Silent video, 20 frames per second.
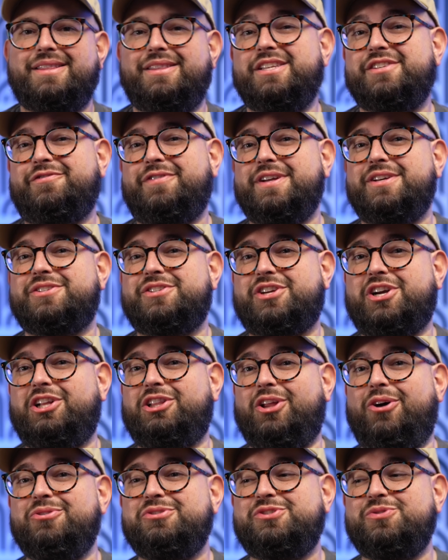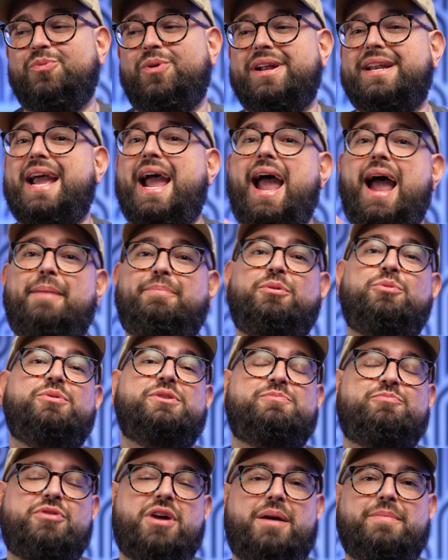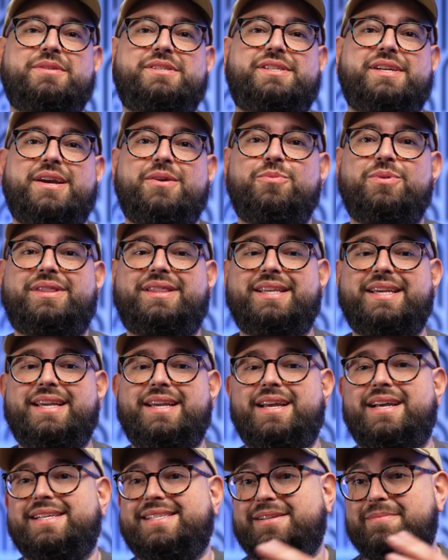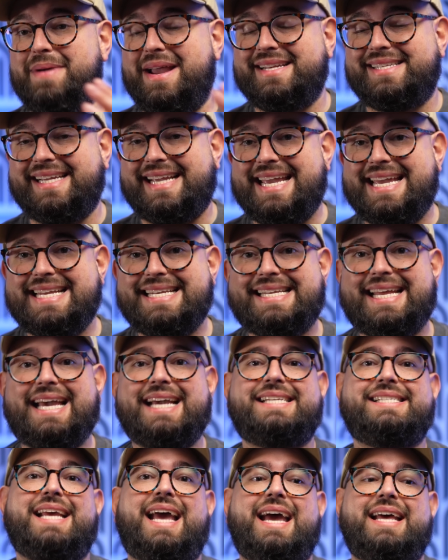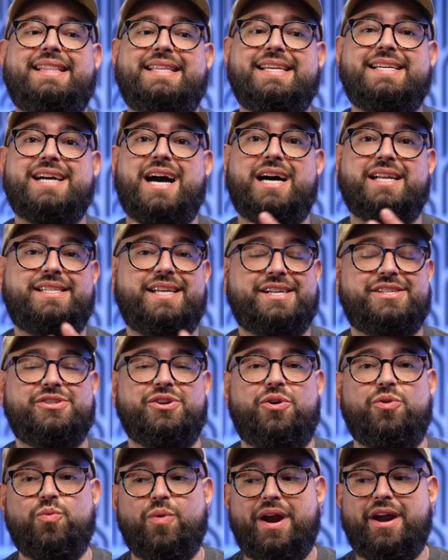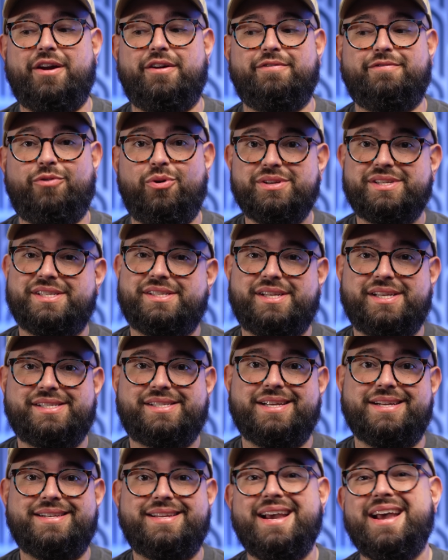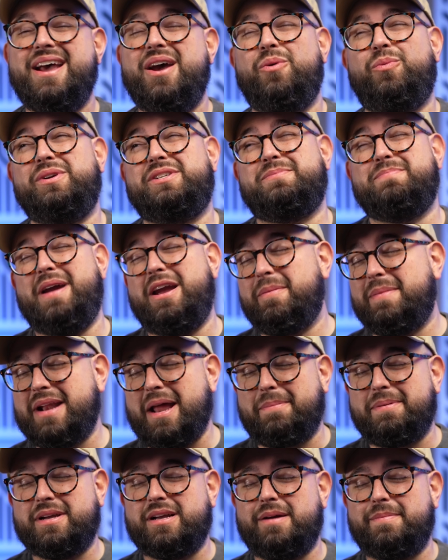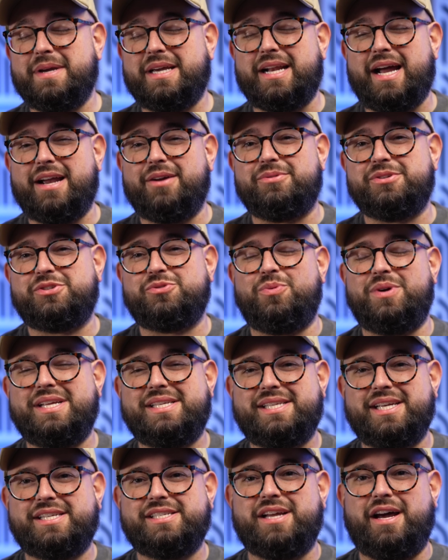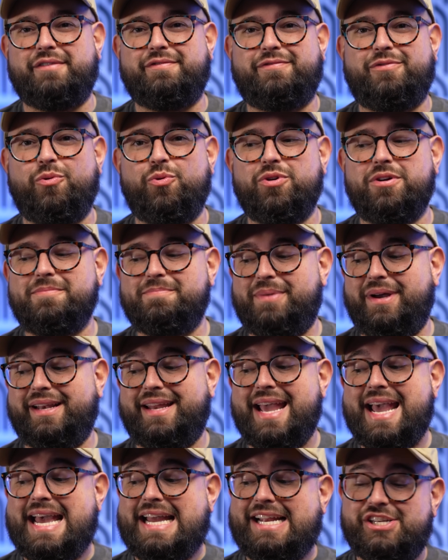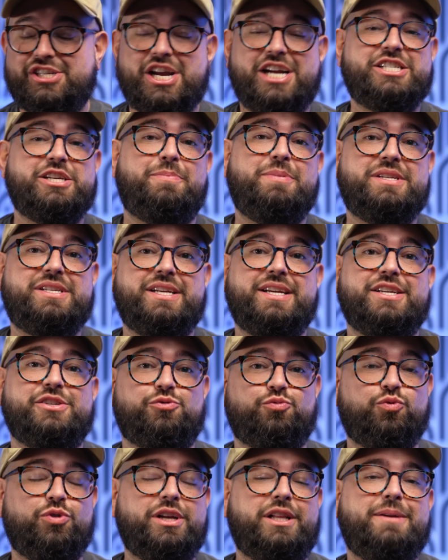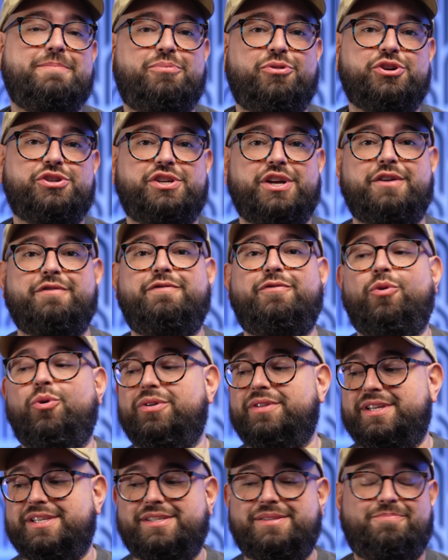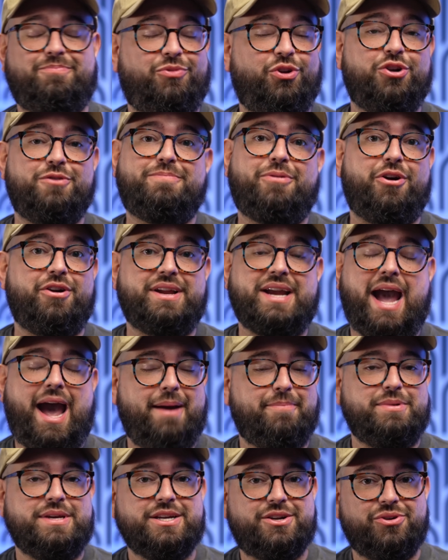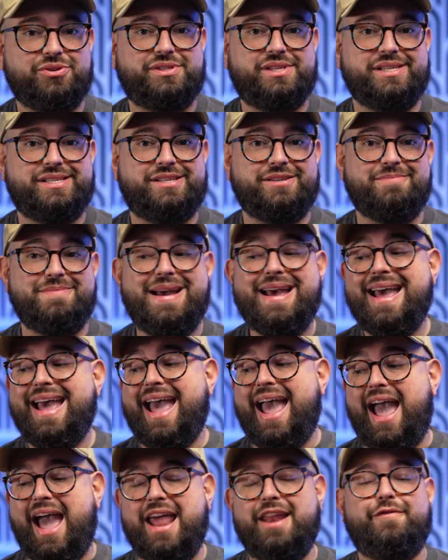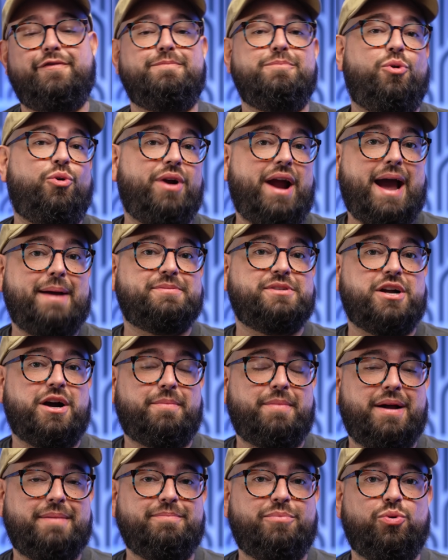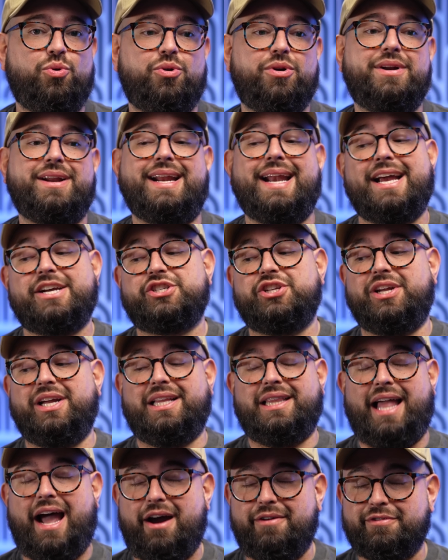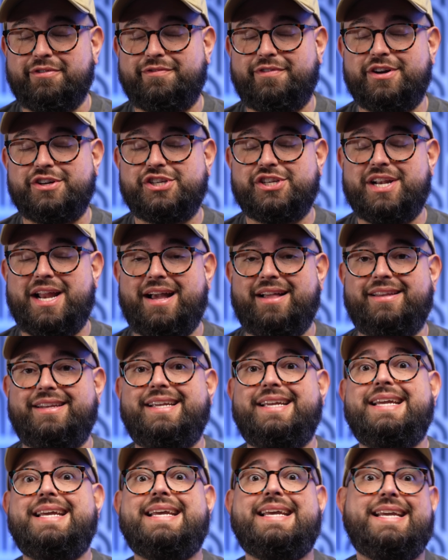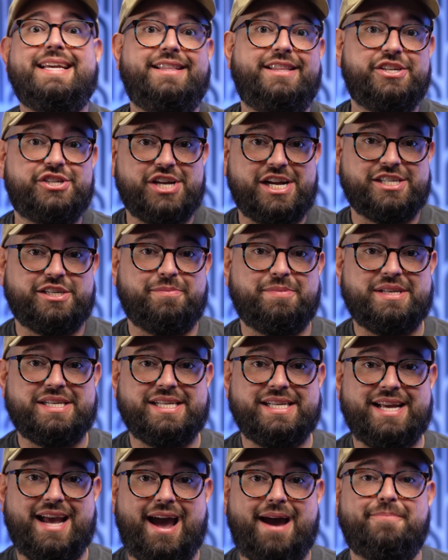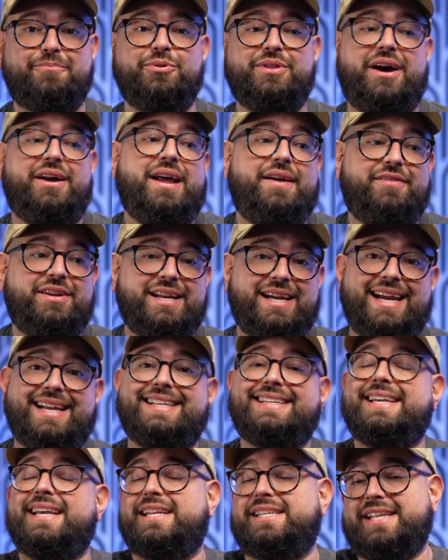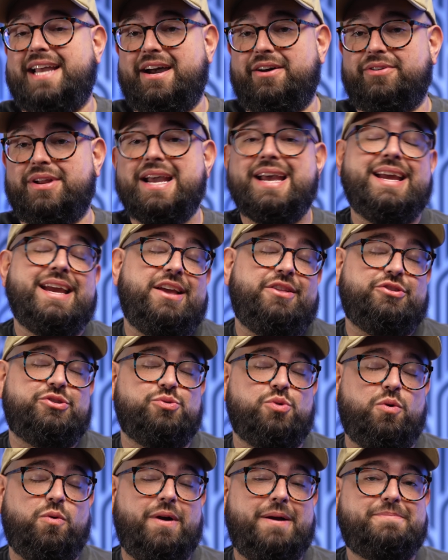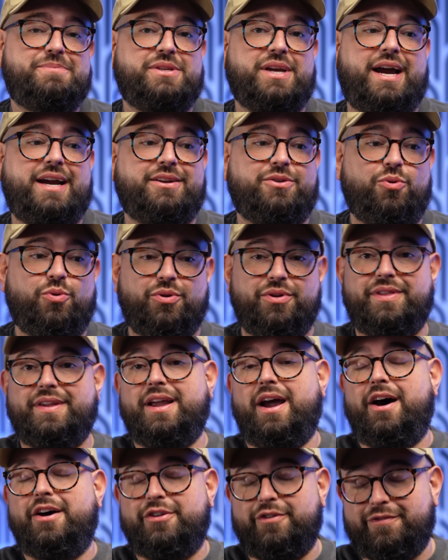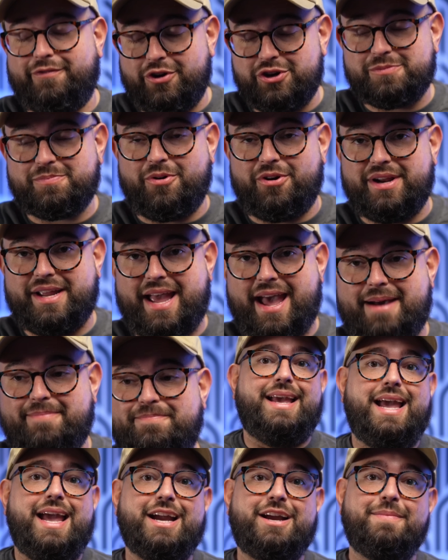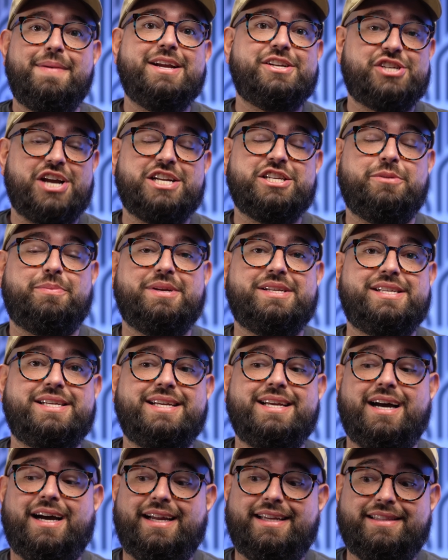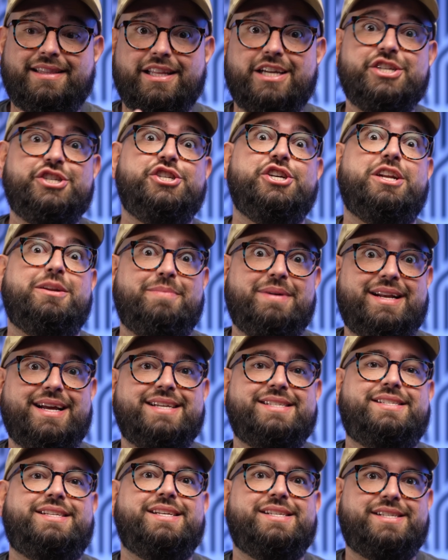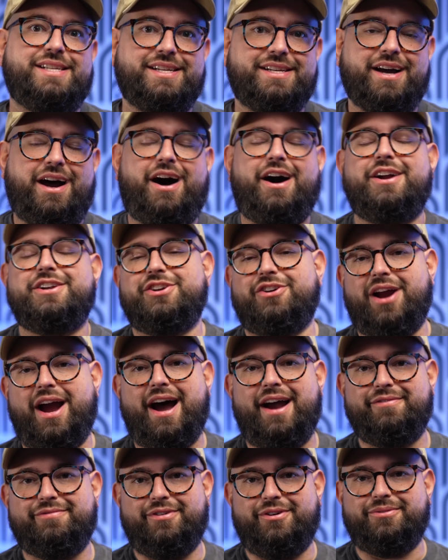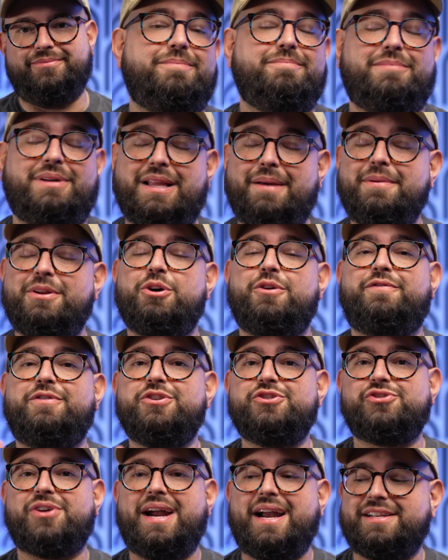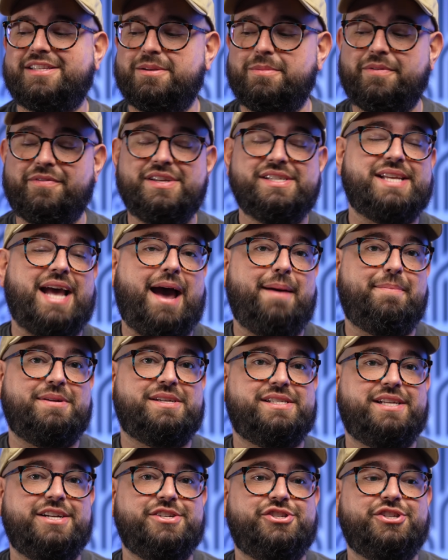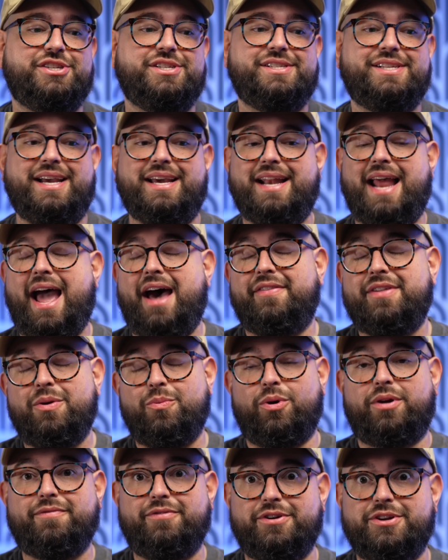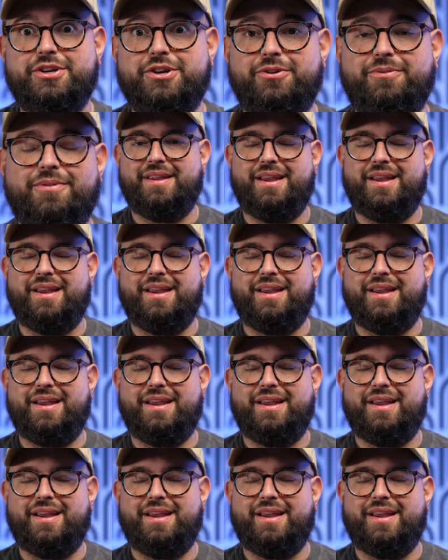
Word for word: This feels close to what Apple was promising with the semantic index and the context-aware voice assistant, which may or may not be coming in iOS 26.4, but ChatGPT is really pushing for this third-party app ecosystem. And if more apps come on board and actually allow for functionality in the ChatGPT app without having to get kicked out either to a website or the other first-party app, it can make ChatGPT a legitimate assistant on your iPhone. But let me know if you try out some of these app extensions and how they work for you.